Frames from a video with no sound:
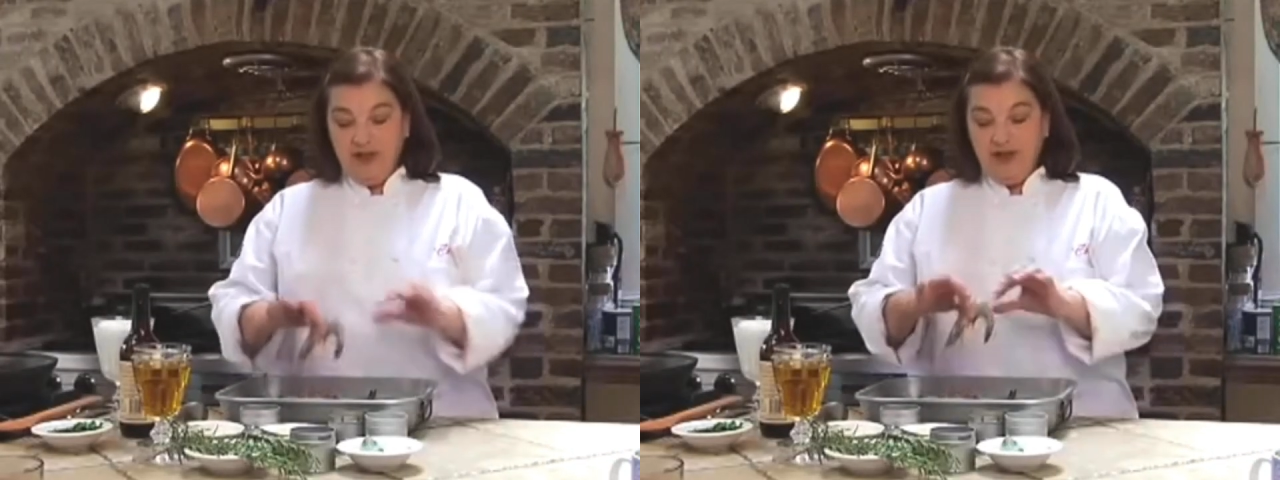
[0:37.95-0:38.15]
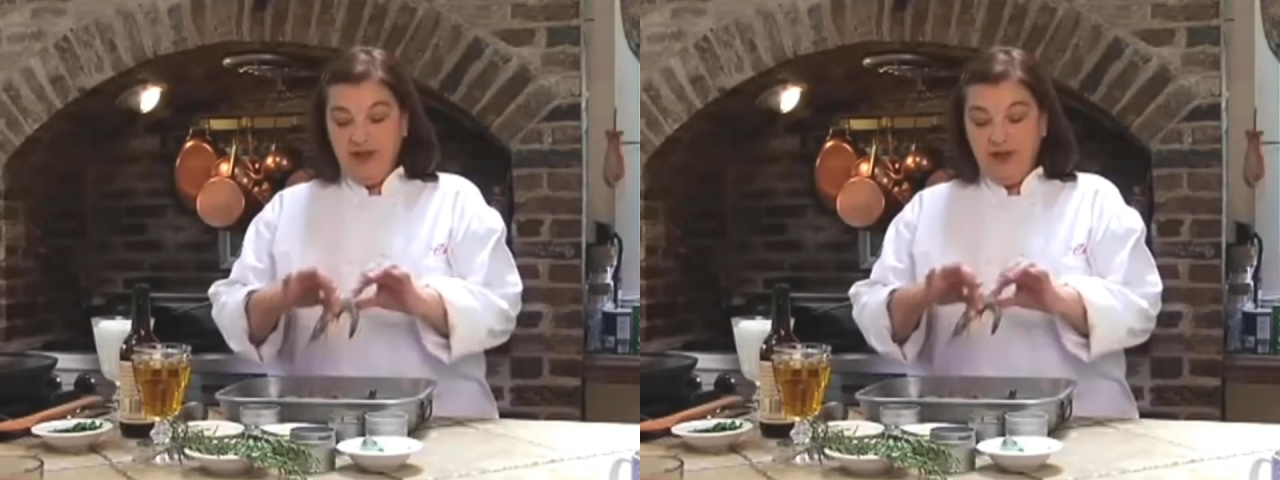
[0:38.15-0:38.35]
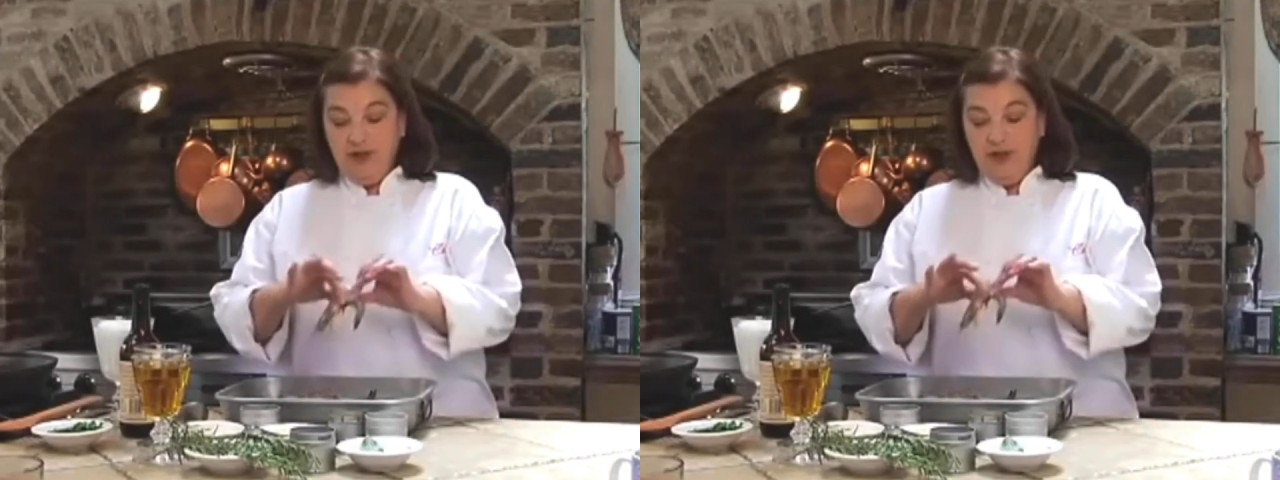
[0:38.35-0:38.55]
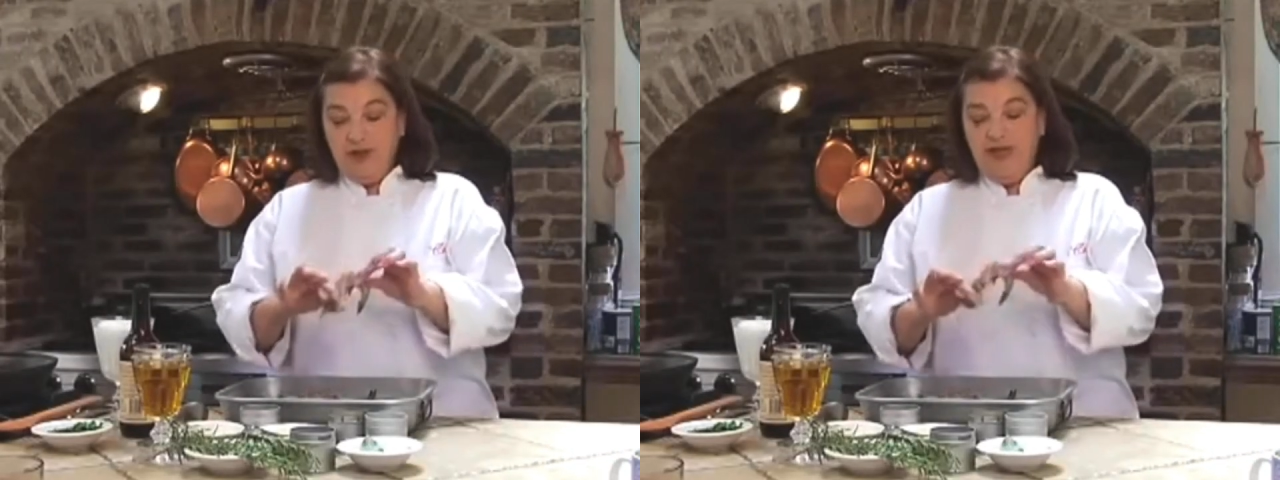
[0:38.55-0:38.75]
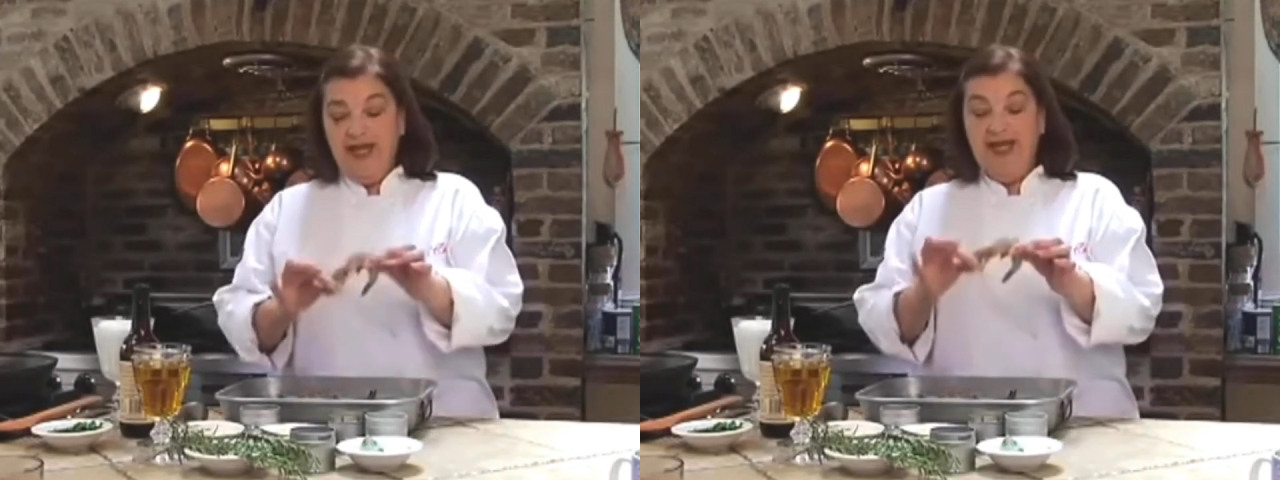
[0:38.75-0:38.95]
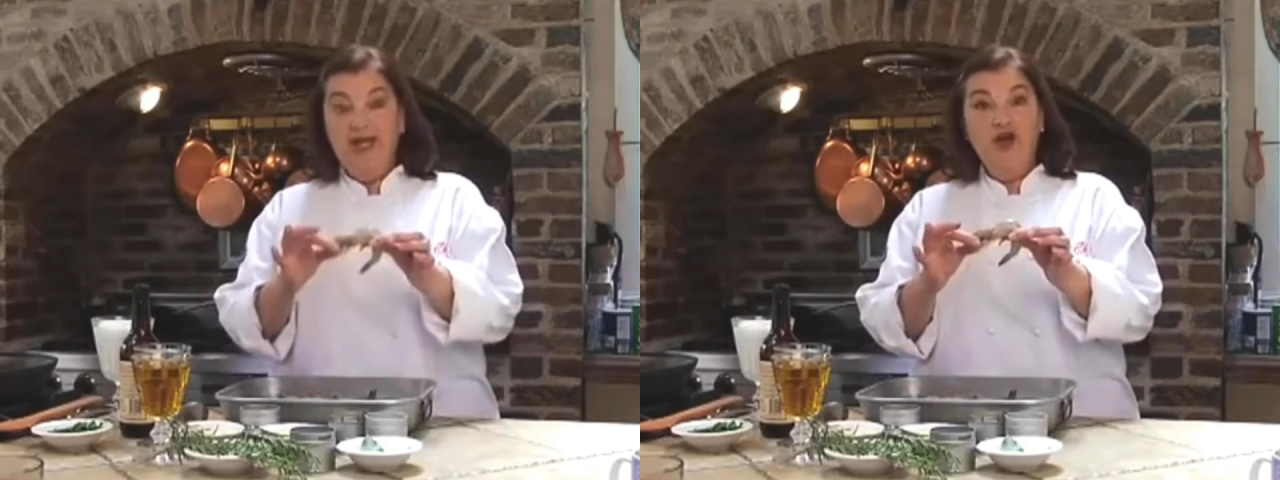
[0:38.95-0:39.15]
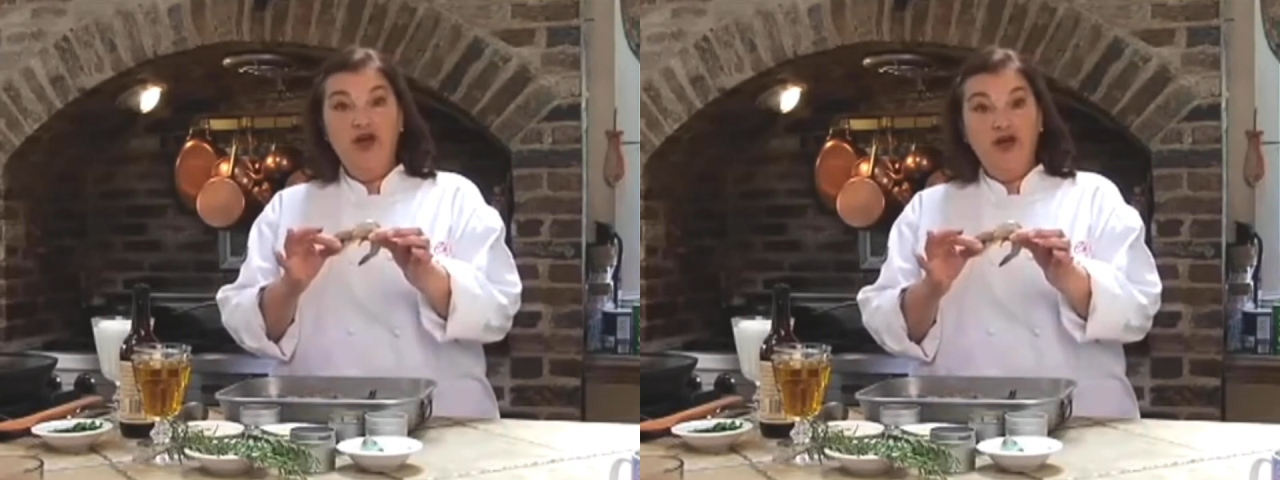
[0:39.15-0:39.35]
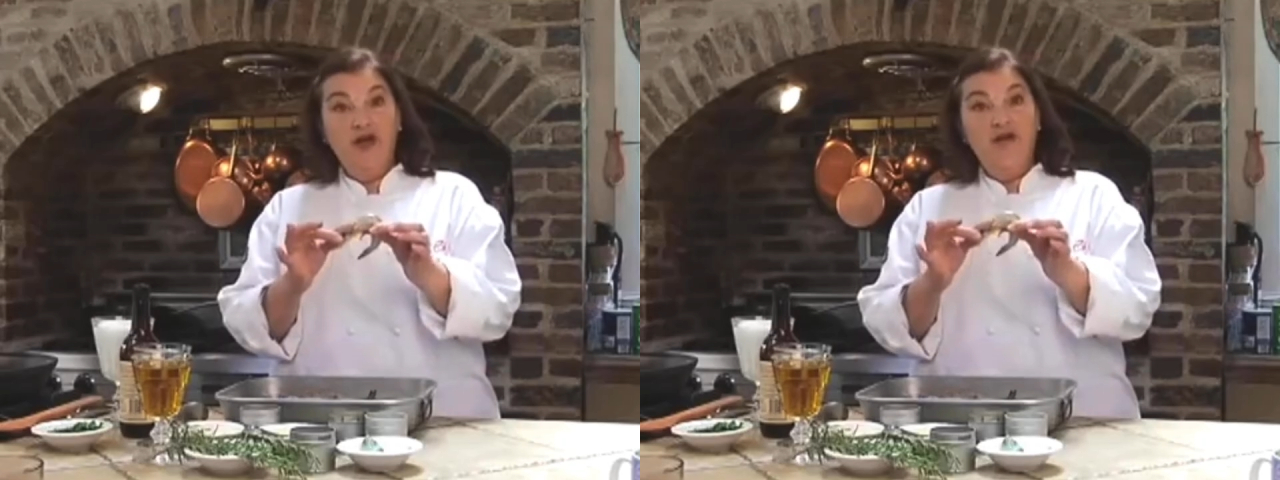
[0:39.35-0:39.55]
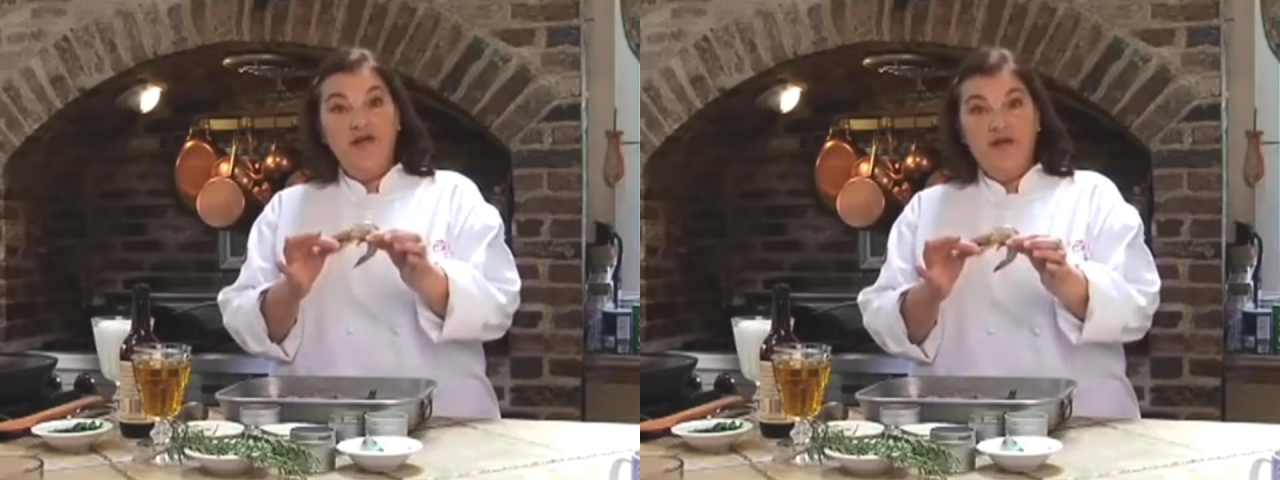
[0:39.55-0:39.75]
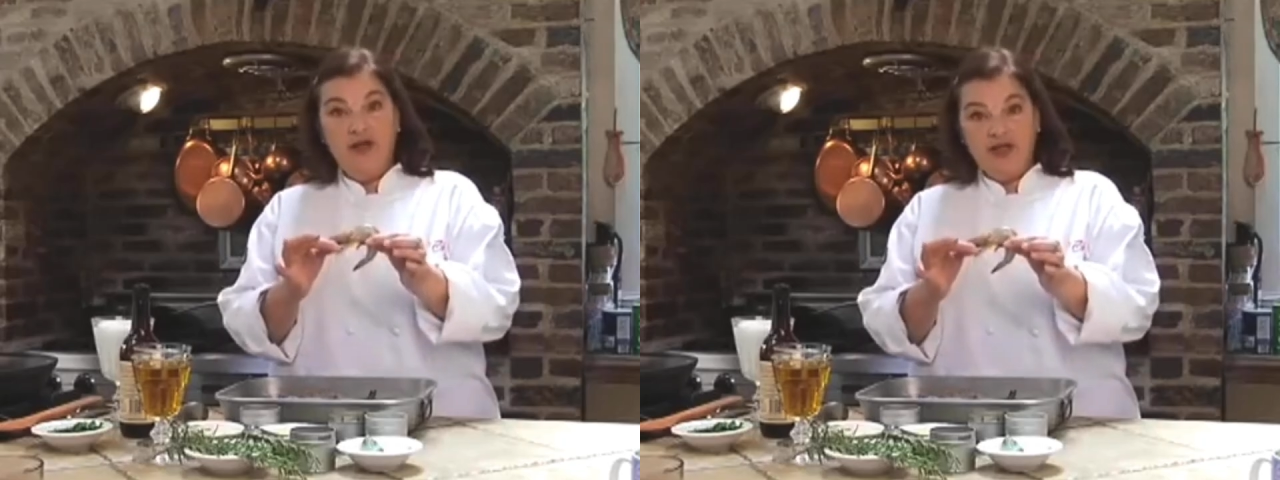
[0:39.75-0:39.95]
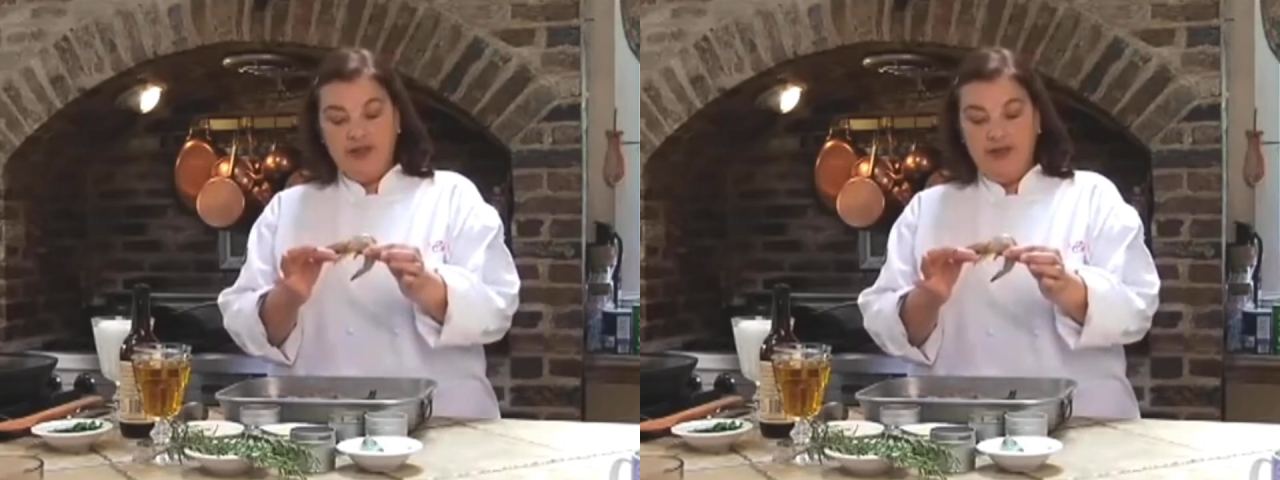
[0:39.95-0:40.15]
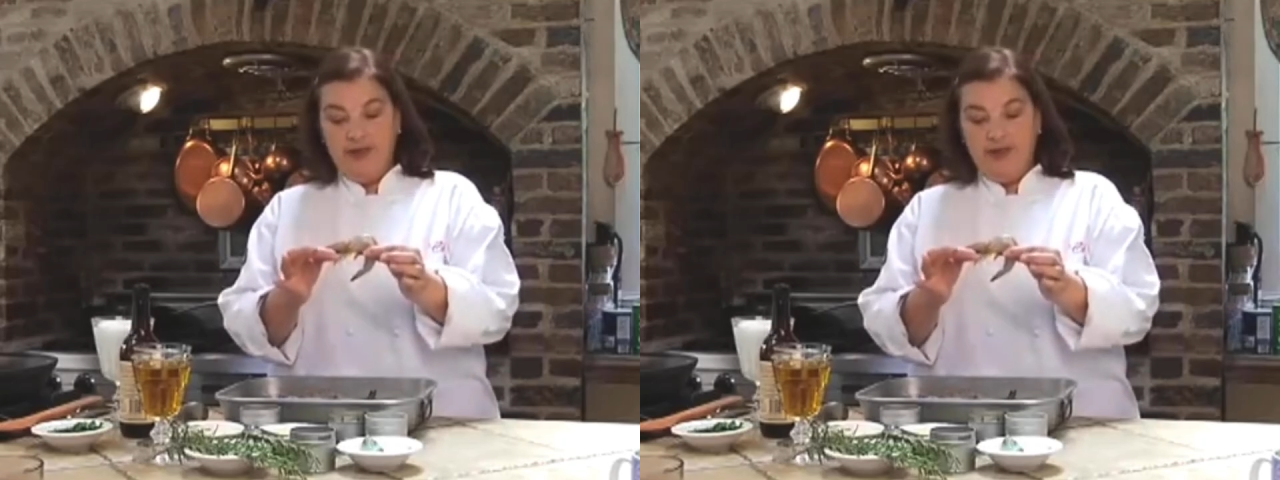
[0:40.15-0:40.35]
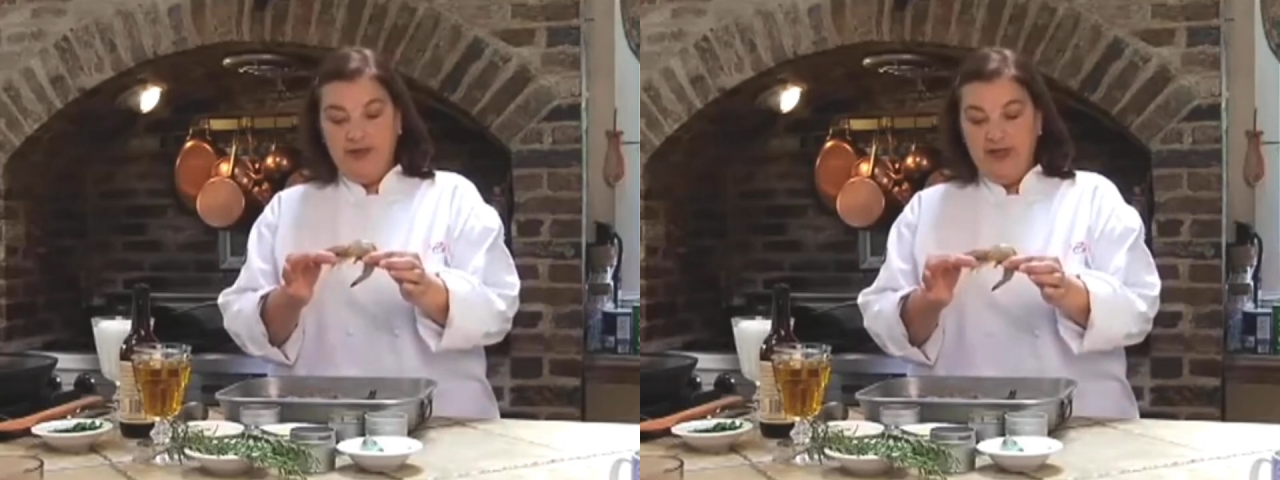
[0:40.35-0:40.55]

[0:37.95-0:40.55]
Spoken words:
to use head-on fresh shrimp.